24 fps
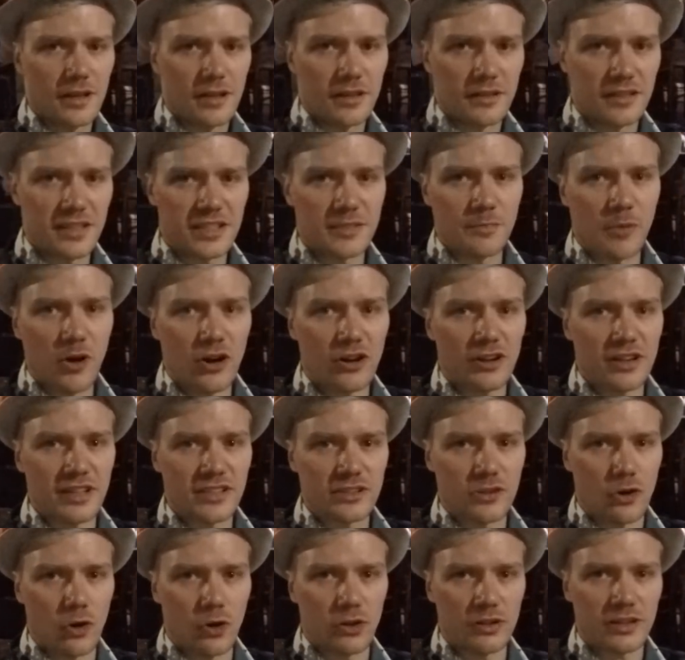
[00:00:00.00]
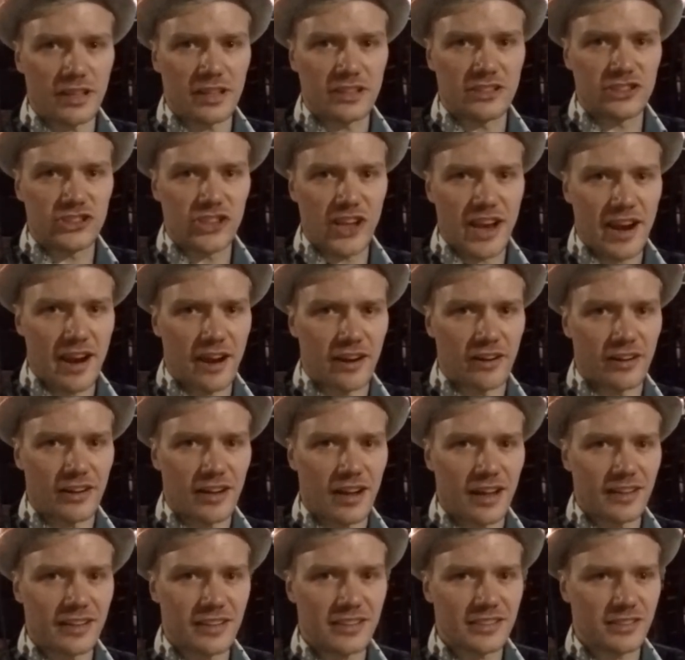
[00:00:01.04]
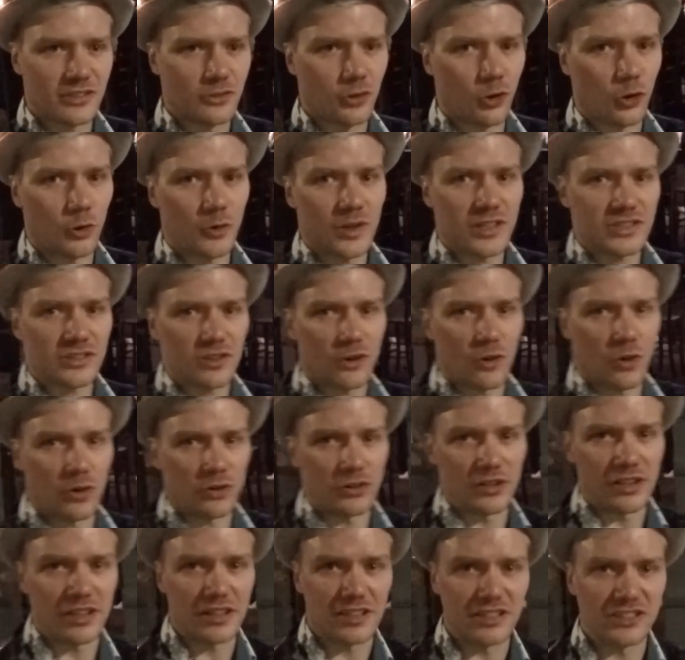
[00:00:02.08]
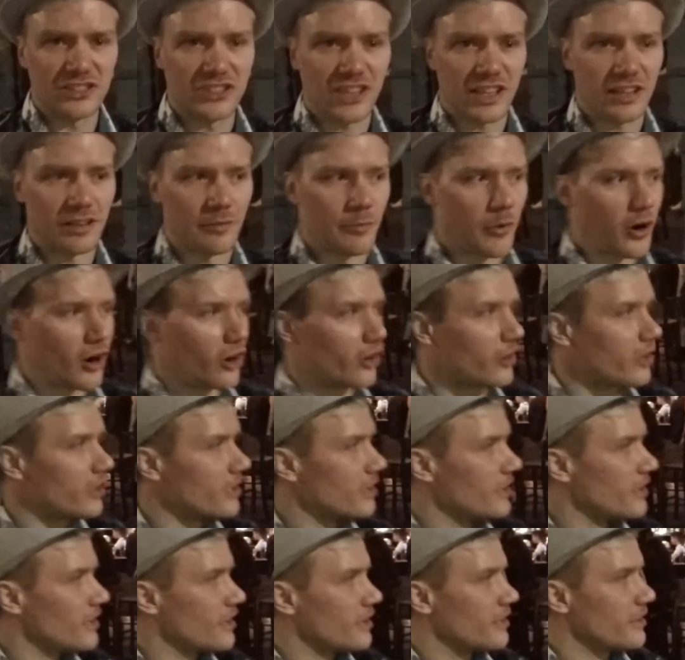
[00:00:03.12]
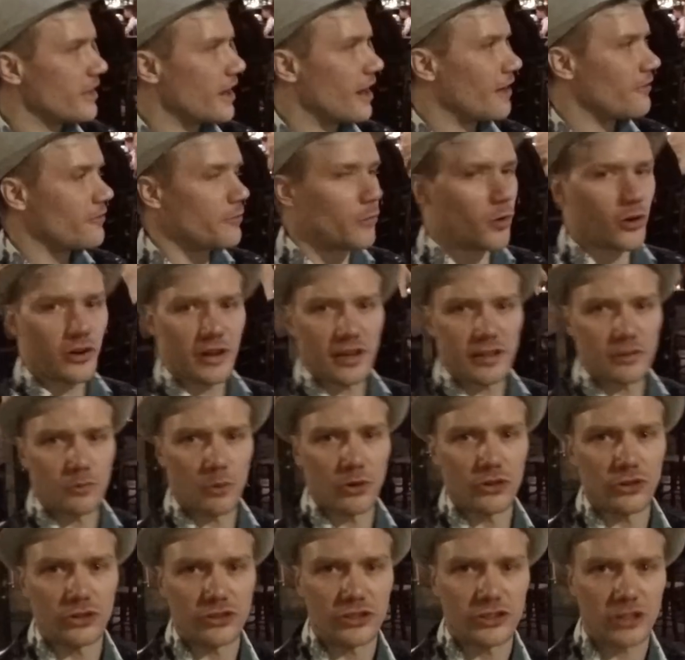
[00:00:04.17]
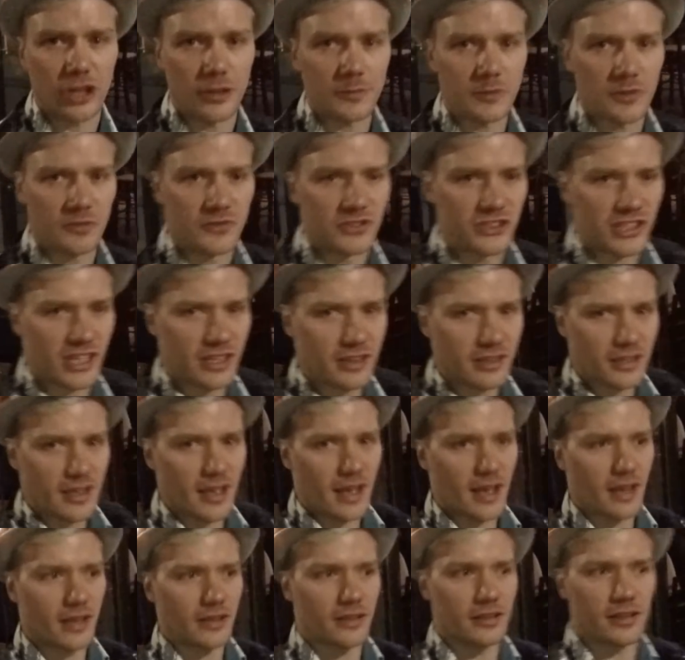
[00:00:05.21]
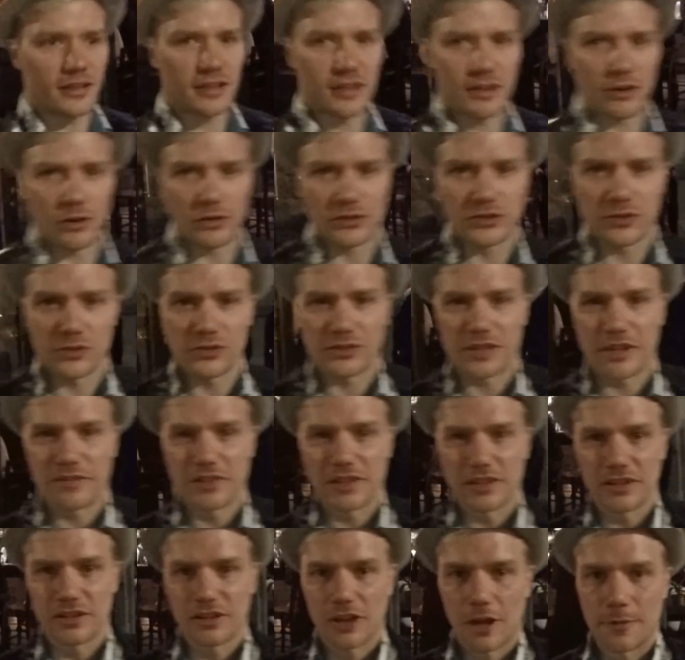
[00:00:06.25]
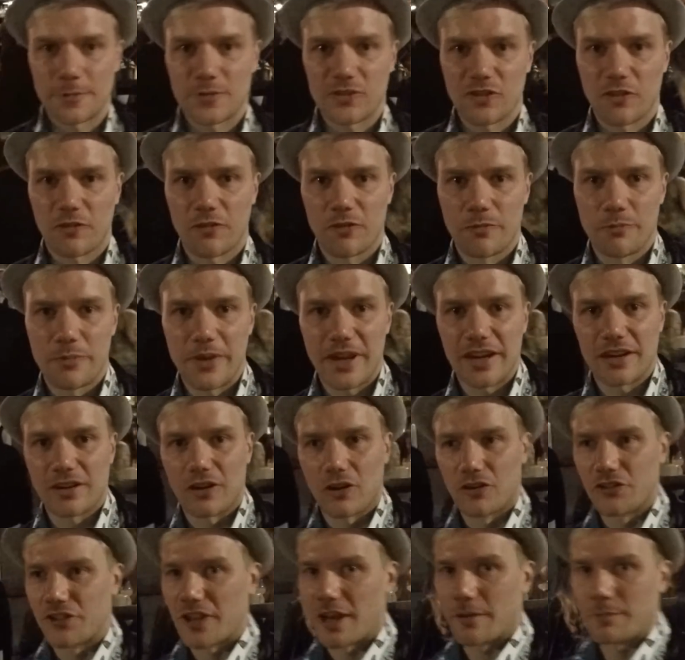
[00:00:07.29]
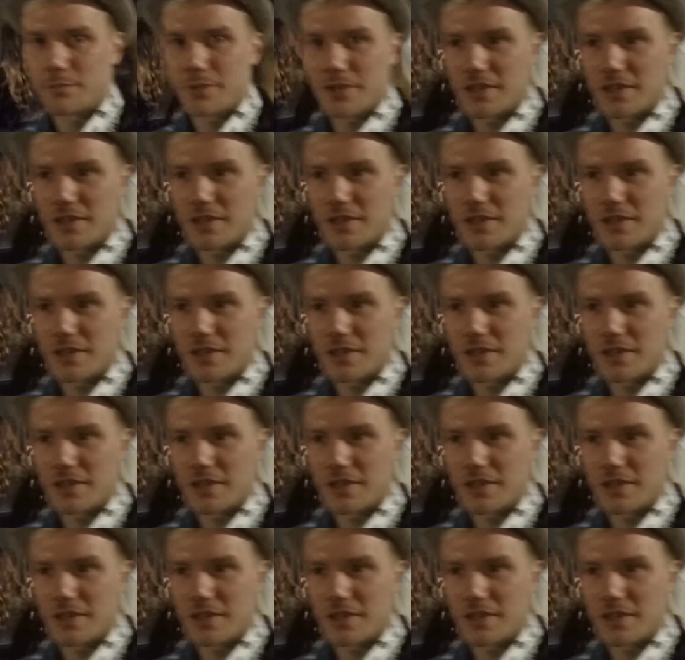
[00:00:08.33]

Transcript: This bar is called Chair, and it's Norway's only gin bar. They have more than 100 types of gin and also 7 types of beer on tap.